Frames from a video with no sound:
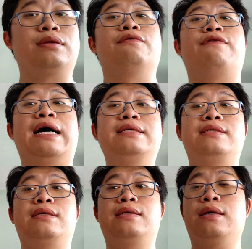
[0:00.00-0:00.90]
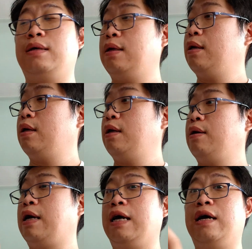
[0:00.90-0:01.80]
device,
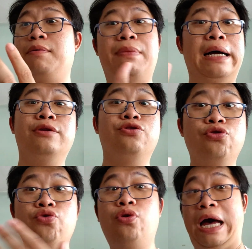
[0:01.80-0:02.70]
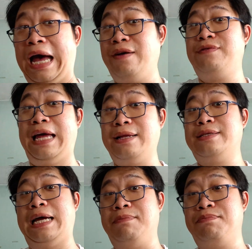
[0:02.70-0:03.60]
but you do have
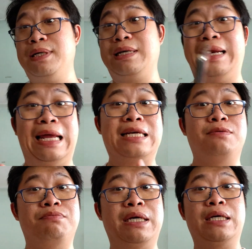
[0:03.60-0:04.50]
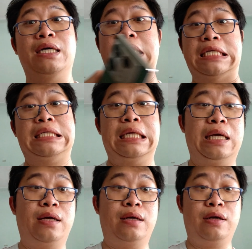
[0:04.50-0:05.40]
that tempered glass being
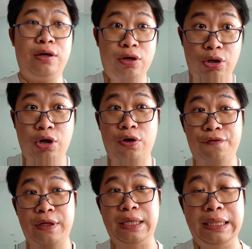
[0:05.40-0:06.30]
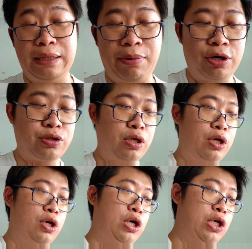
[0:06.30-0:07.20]
offered in the box.
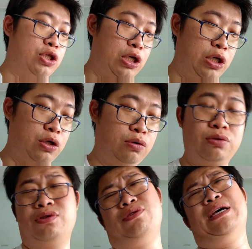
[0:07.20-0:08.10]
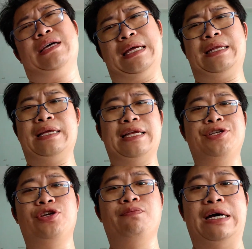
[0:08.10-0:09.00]
So you can
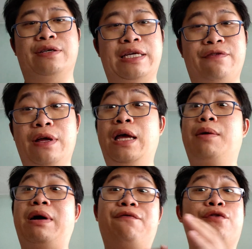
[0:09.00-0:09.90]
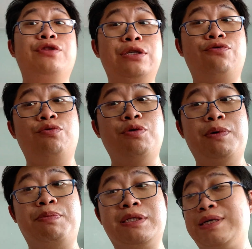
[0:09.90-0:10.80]
attach it by yourself. But for these review
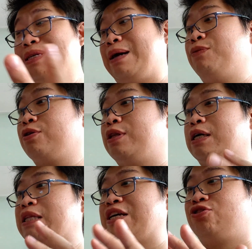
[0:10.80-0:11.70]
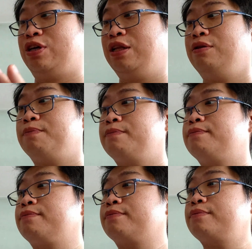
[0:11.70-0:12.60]
purposes, I'm not going to attach it
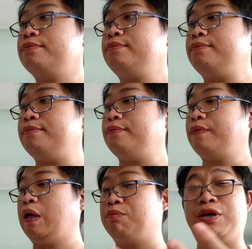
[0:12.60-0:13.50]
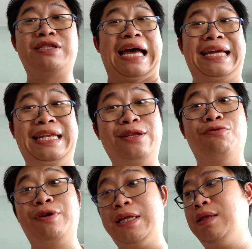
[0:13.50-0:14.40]
because I need to
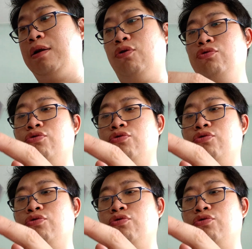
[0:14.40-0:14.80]
return the loan